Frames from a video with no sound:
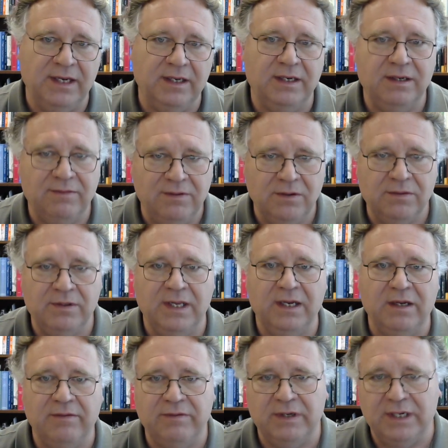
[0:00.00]
And if you think
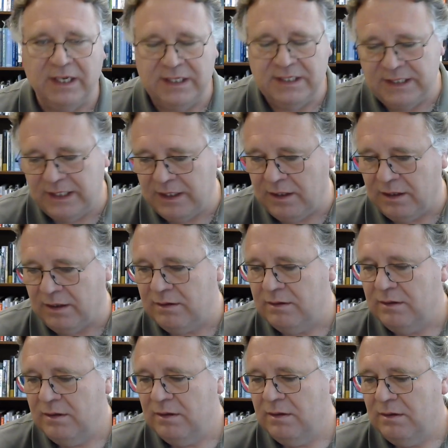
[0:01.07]
of an idea,
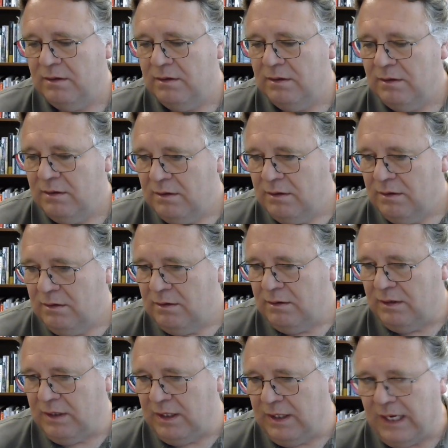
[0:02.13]

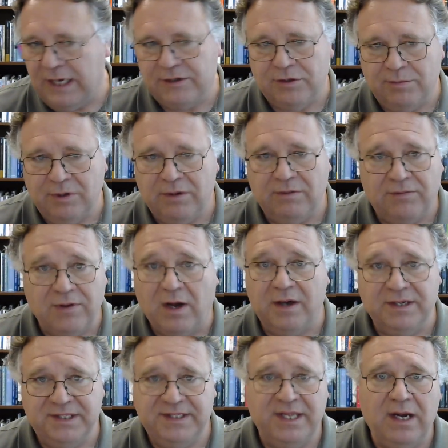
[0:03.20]
the attribute of thought
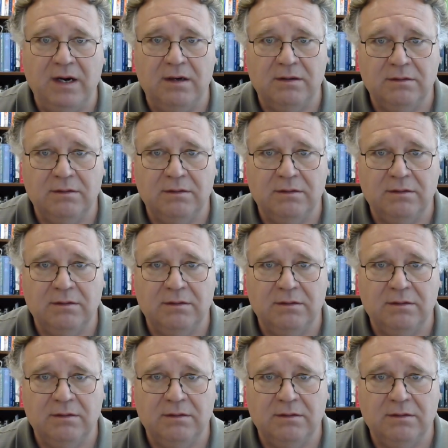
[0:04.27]
is there,